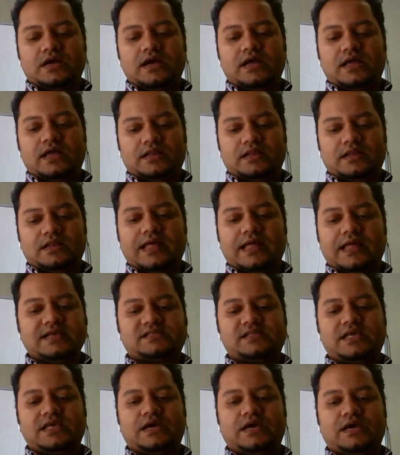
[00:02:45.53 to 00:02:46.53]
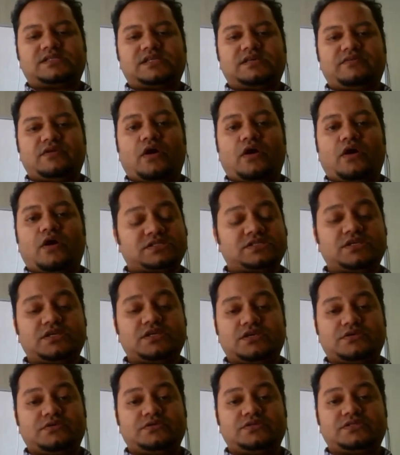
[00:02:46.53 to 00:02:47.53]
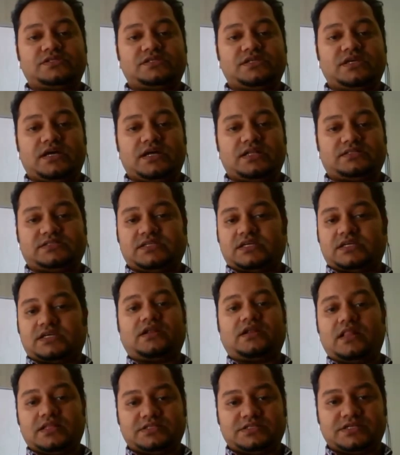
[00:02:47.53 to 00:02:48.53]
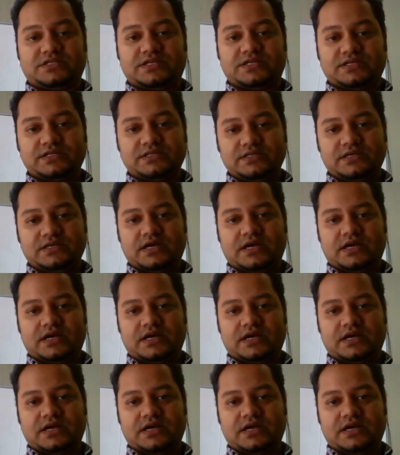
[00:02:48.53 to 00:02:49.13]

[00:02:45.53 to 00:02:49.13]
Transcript: And lastly, I would say we also used technology,